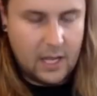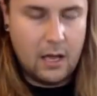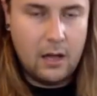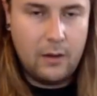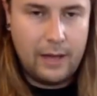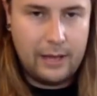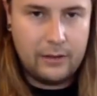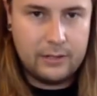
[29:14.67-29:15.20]
Oh,
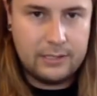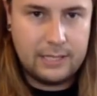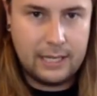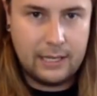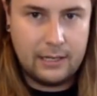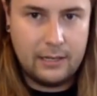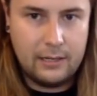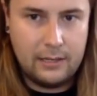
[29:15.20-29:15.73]
hang on a
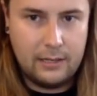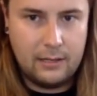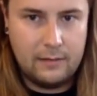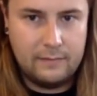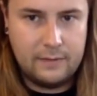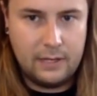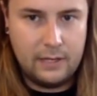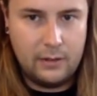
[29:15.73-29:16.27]
second. I think I've
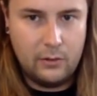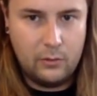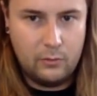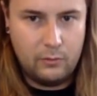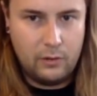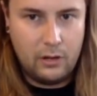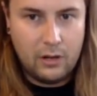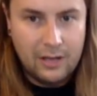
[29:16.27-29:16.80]
done it all
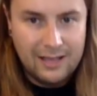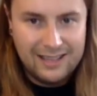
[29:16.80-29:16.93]
wrong.